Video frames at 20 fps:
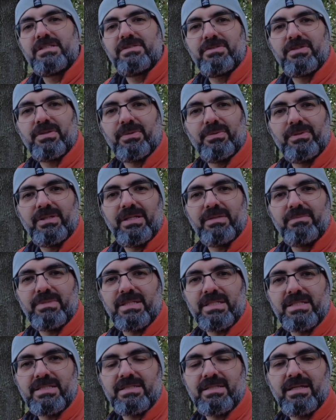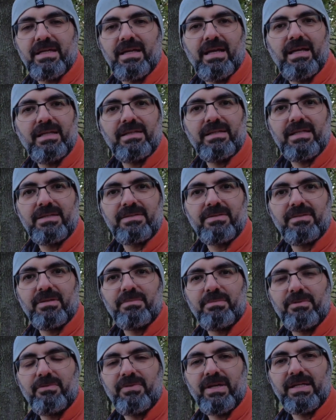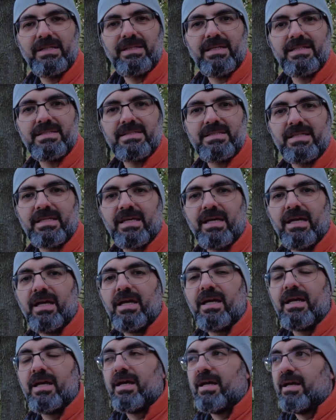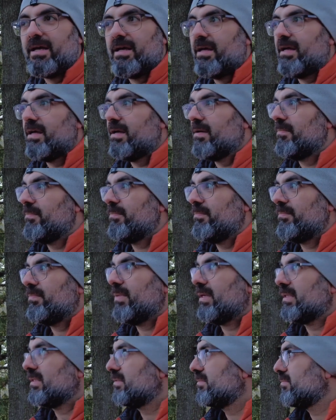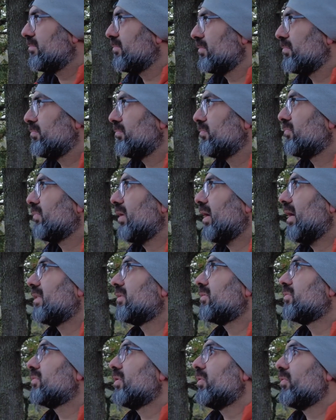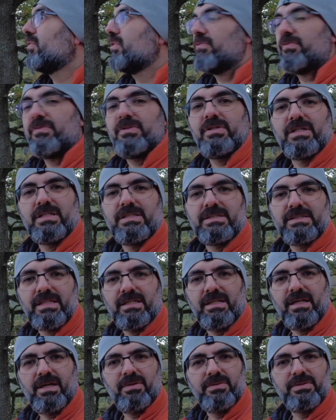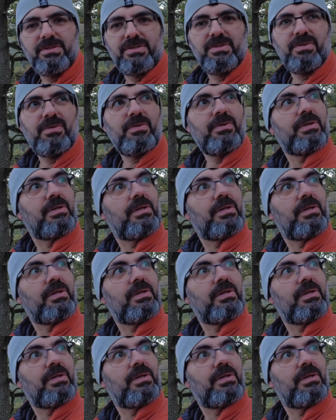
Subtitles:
through the mist, and that's gonna be fantastic. But I don't know if there is clouds or